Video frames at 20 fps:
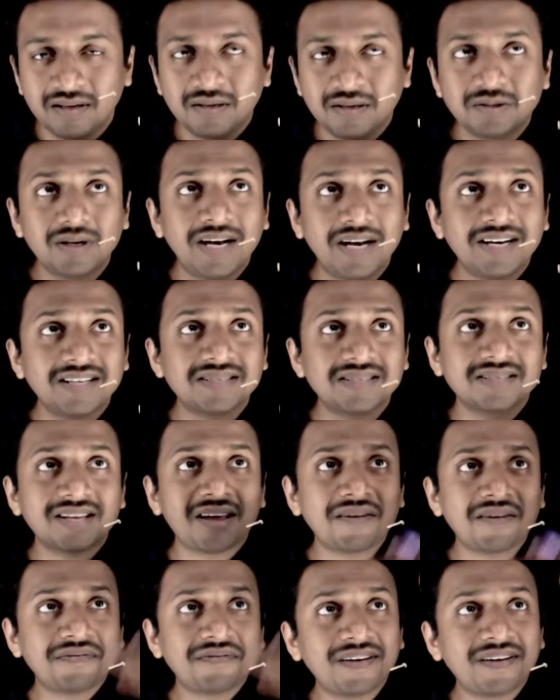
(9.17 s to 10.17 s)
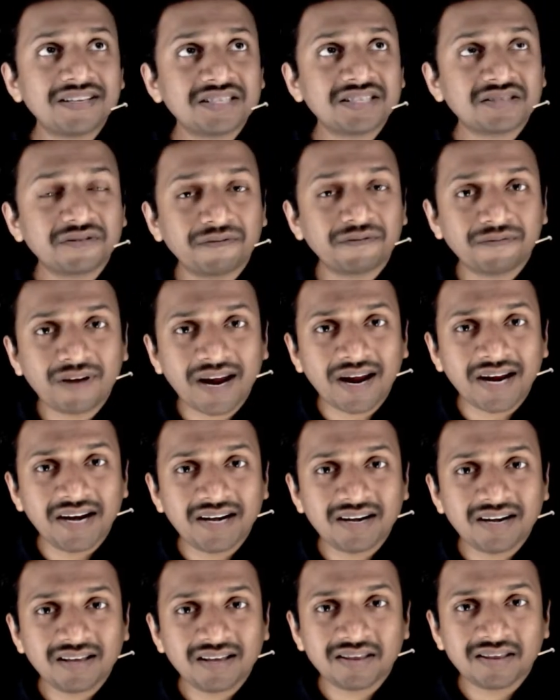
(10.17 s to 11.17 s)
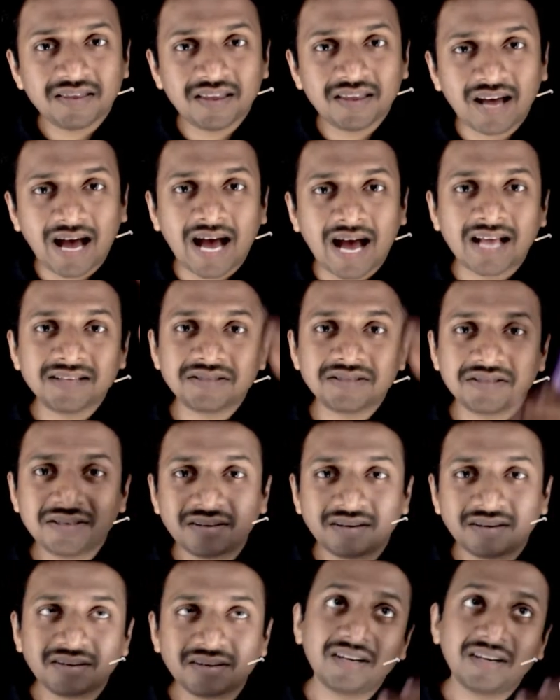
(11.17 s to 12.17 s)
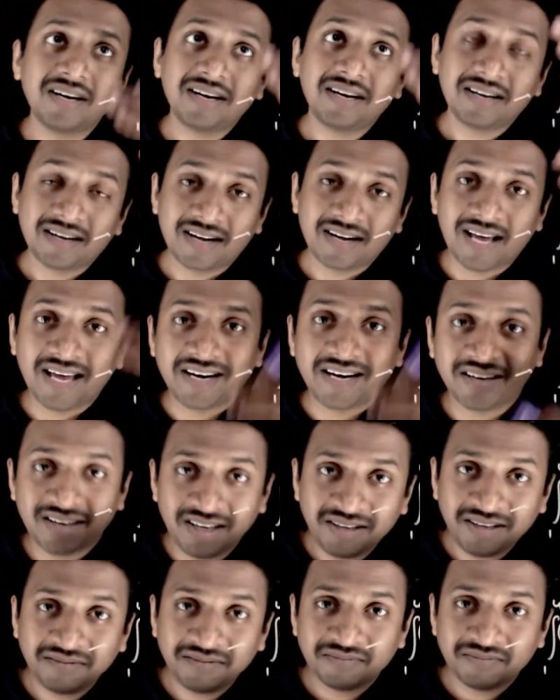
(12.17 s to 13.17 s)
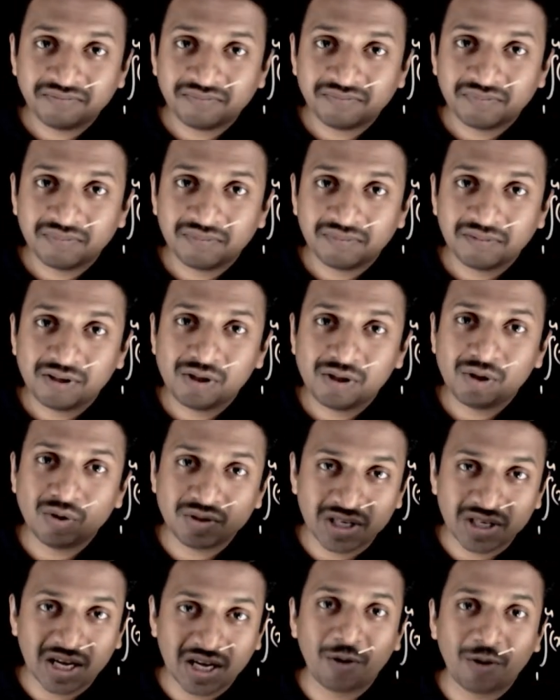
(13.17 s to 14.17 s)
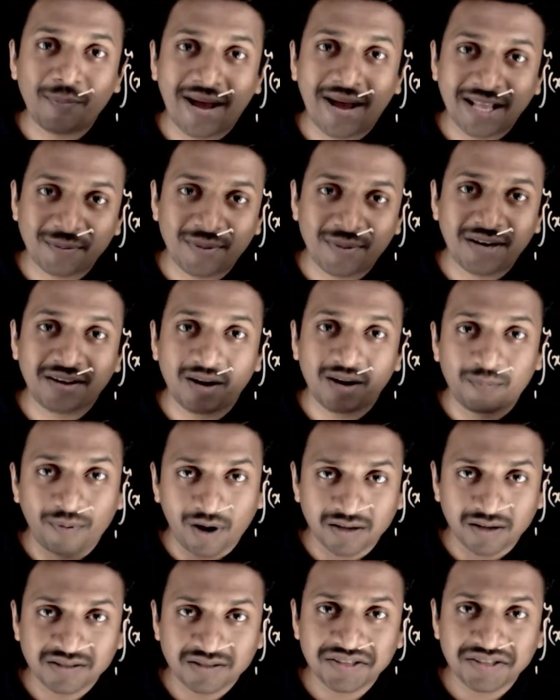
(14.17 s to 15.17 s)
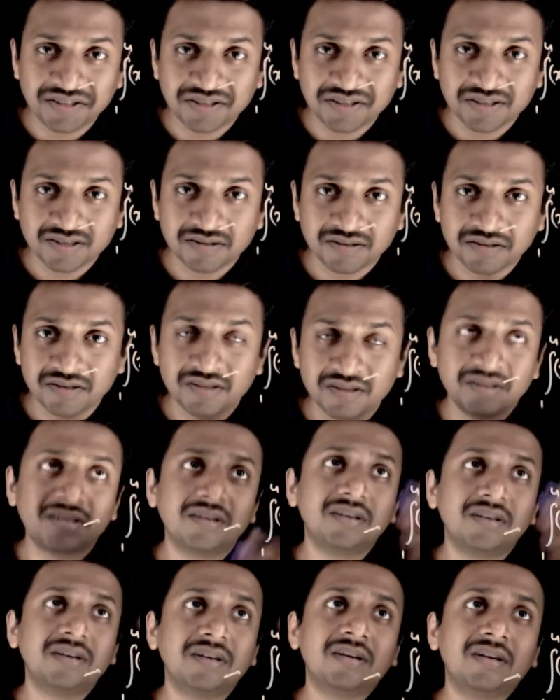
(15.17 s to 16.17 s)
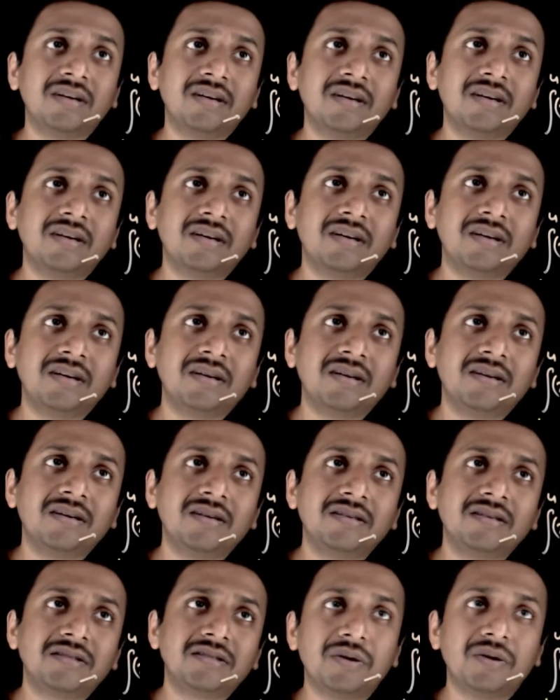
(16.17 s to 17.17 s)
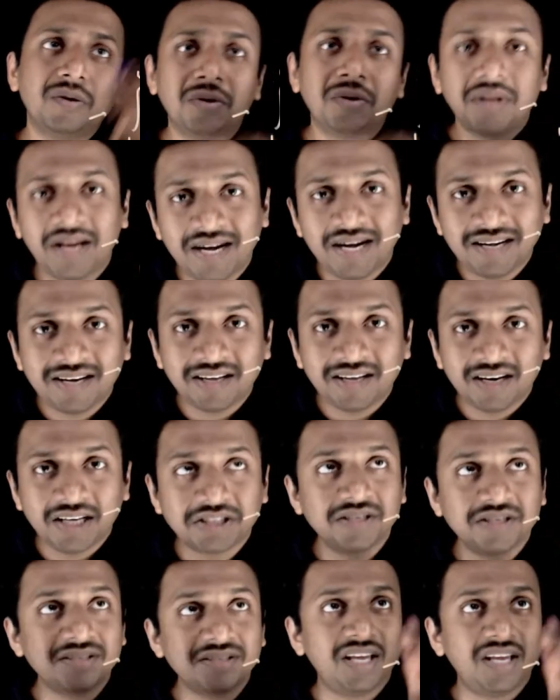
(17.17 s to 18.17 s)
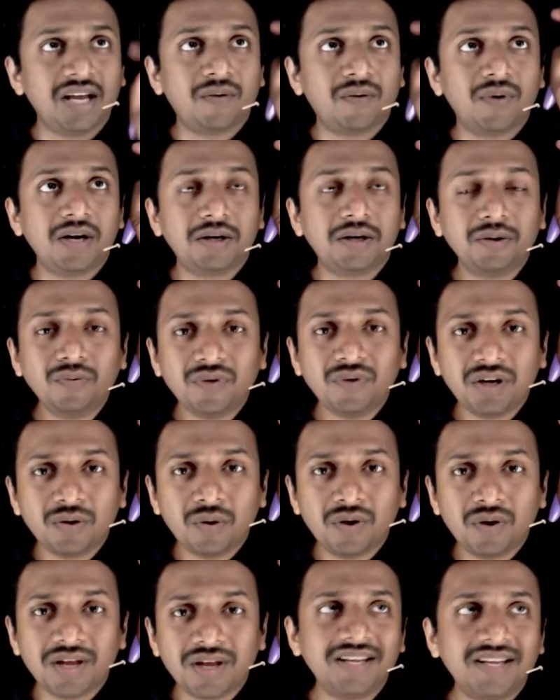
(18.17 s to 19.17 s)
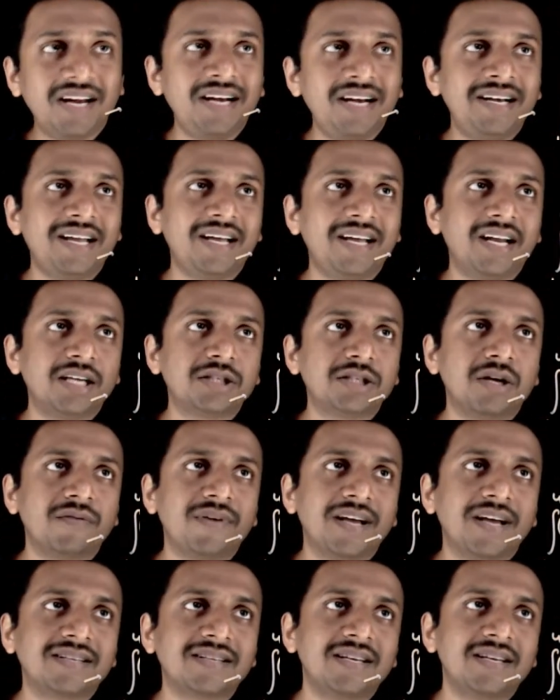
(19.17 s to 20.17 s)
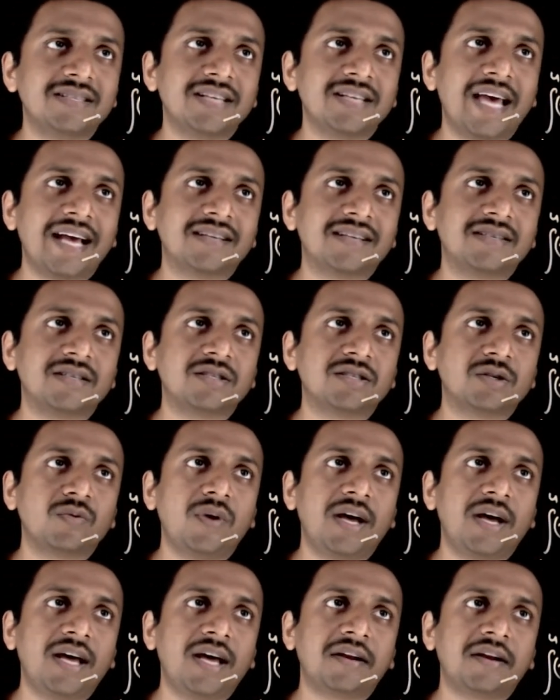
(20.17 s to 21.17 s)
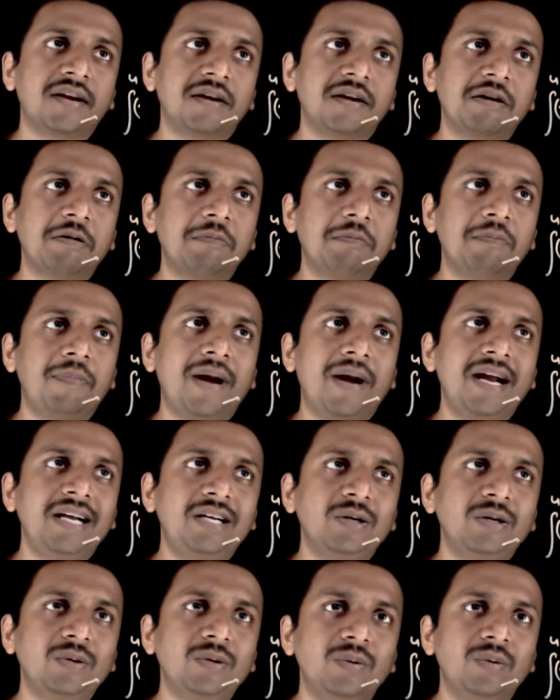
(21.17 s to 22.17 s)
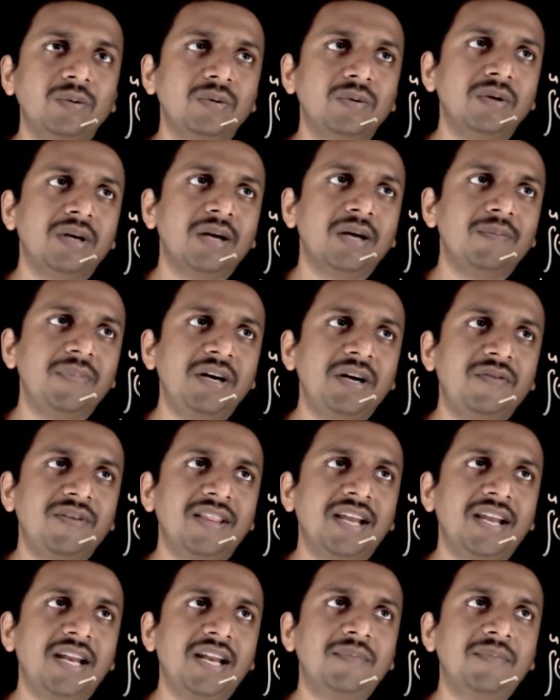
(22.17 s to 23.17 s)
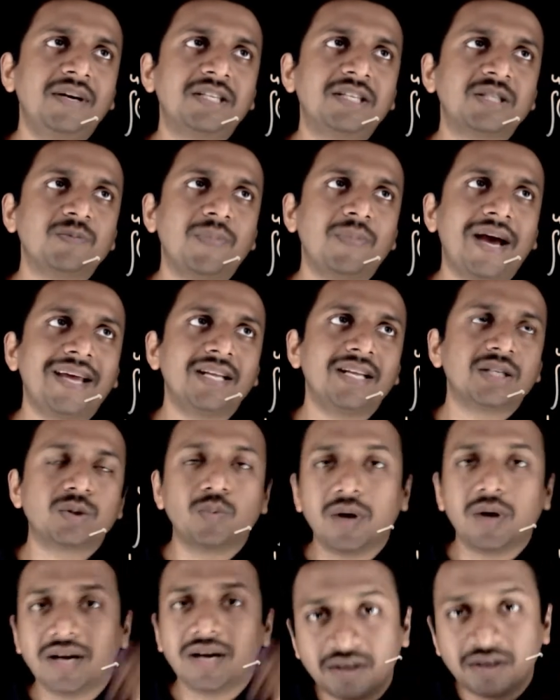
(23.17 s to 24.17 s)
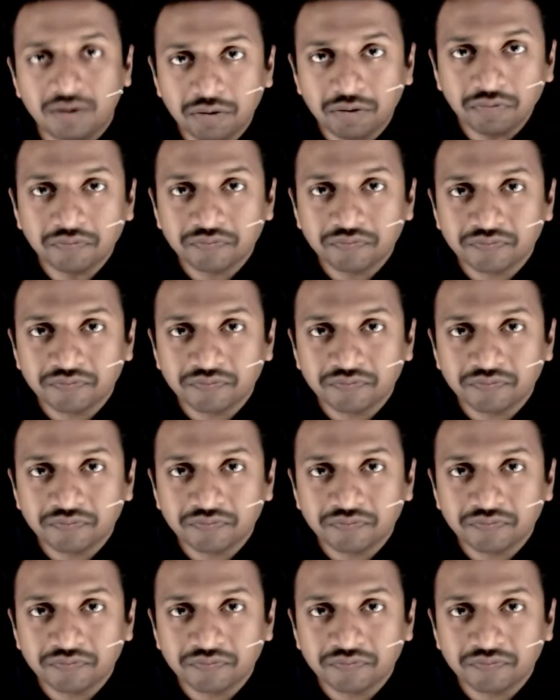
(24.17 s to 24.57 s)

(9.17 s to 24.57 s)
So let us first find the answer directly using our mathematical process. So the integration is equal to, we know that the integration of x is x square by 2 between the limits minus 1 and 2,